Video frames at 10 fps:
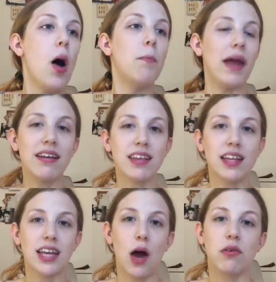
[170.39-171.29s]

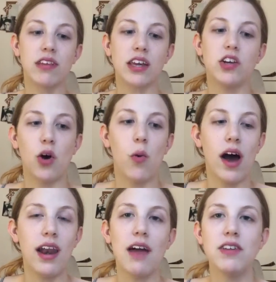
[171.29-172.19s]
Basically, I was like, you know
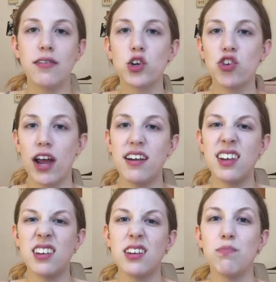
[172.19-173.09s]
what? I've never tried a
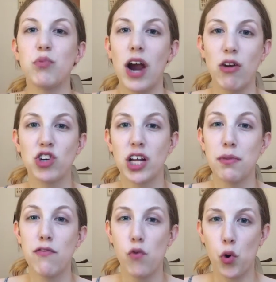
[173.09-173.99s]
tinted brow gel
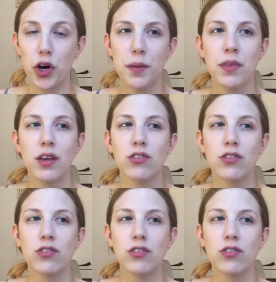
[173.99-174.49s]
before,